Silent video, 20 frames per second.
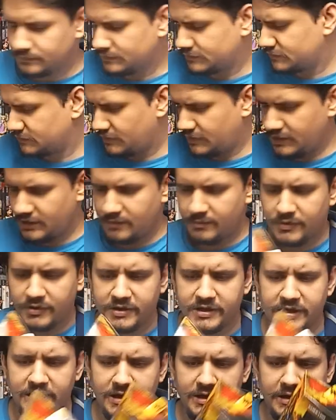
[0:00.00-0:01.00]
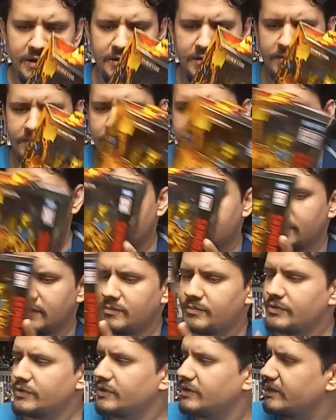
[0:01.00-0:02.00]
so at number 10, we're going to
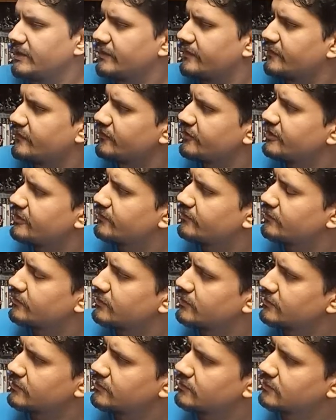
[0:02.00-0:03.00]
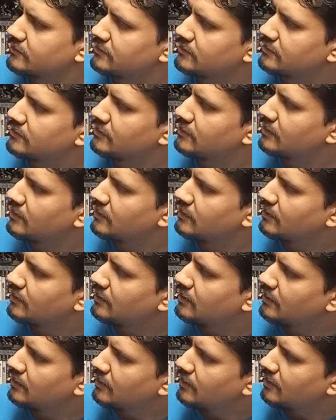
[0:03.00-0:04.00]
put Cheetor.
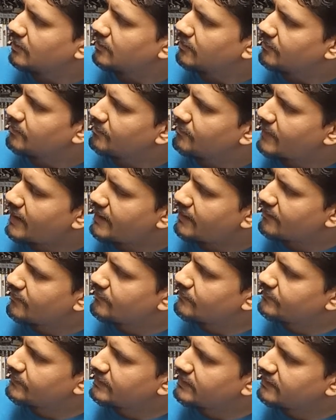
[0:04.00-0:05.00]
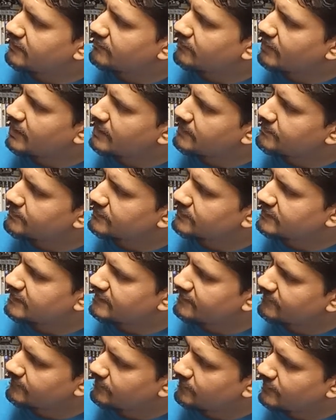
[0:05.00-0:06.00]
My only gripe with
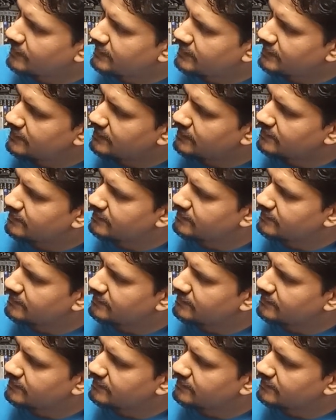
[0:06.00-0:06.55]
this one,